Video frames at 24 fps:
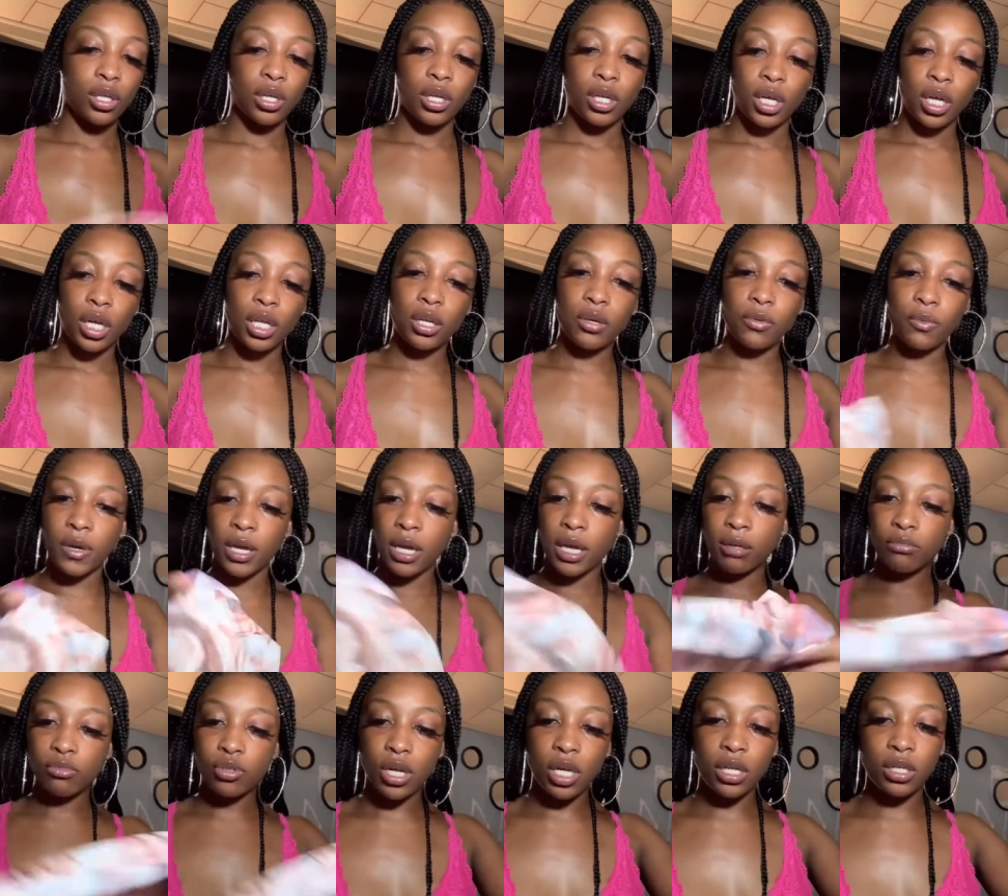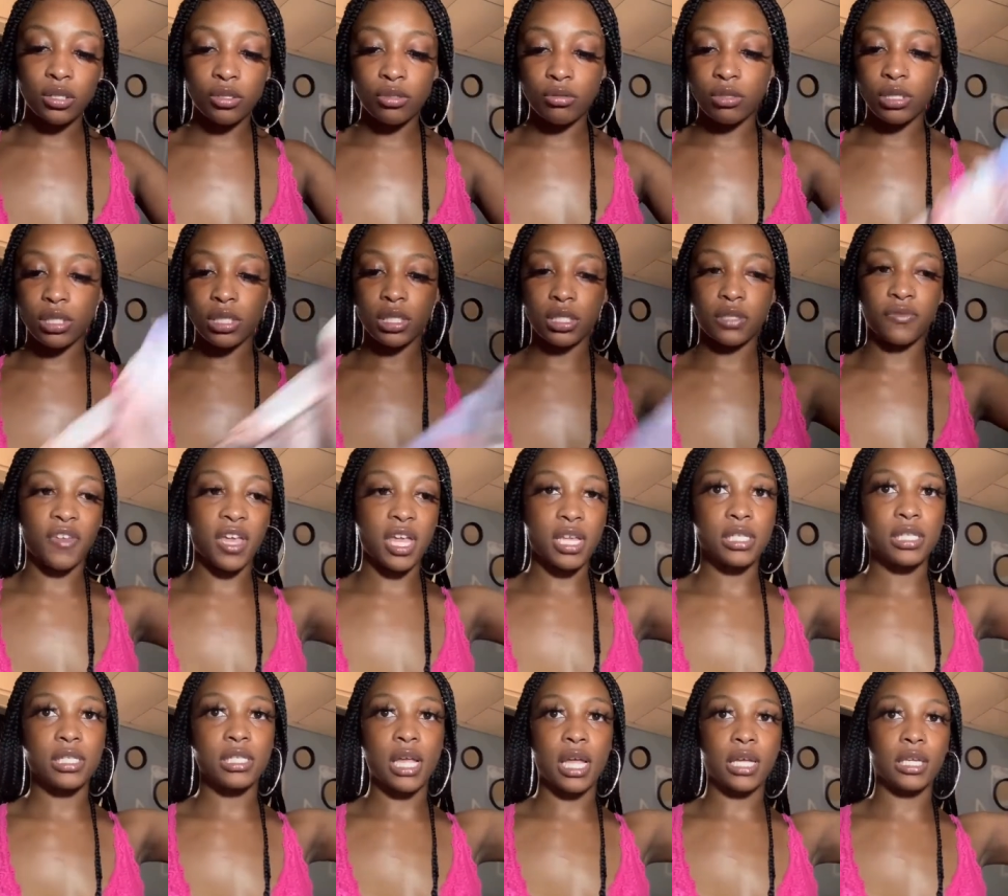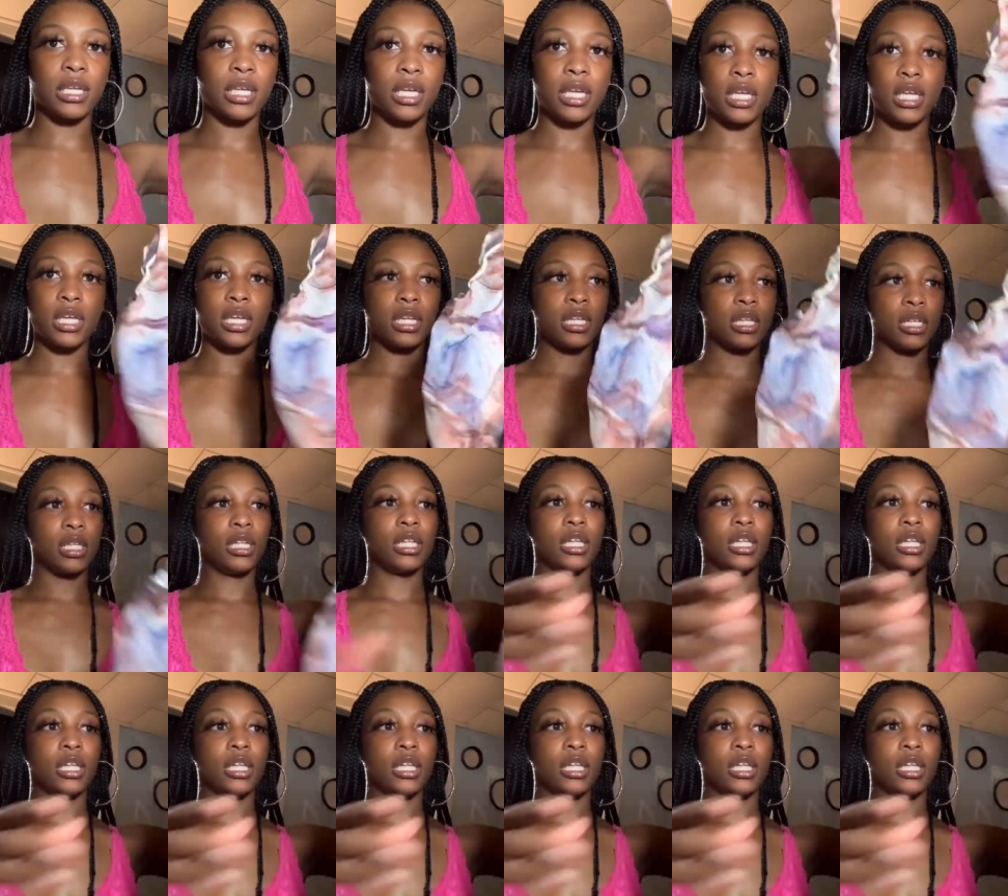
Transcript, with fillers: Anyway, I'm trying to do this as fast as I can.